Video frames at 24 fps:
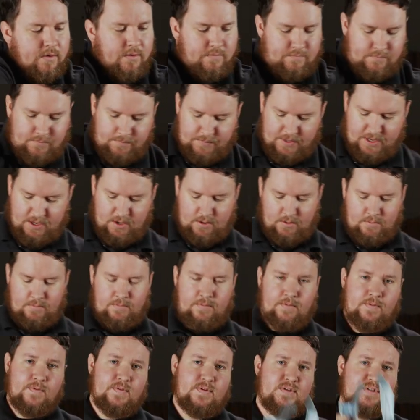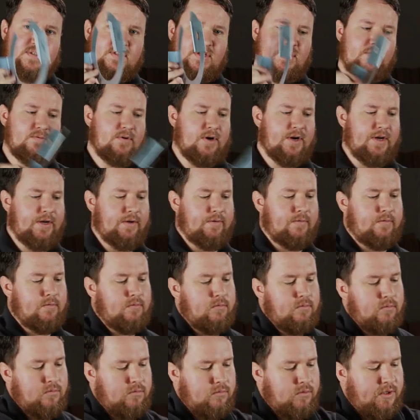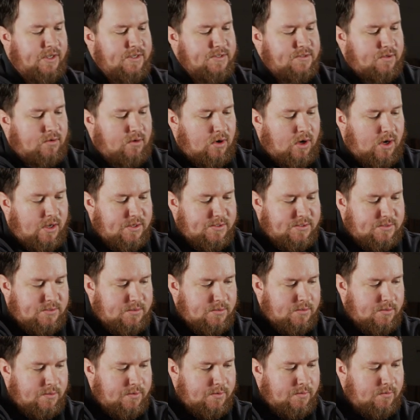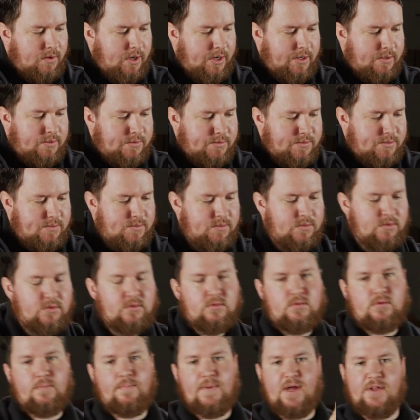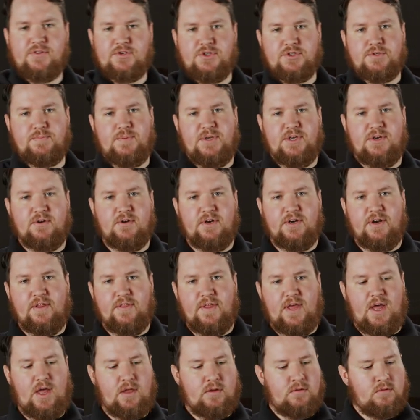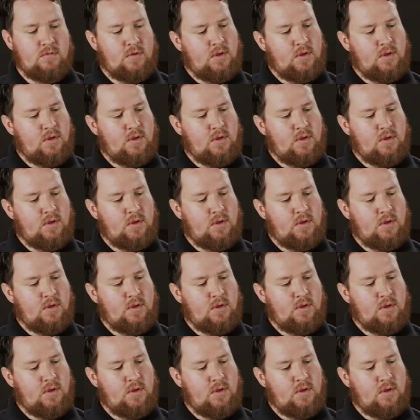from there, the C-ring lays across the rails, mounts your speaker into that.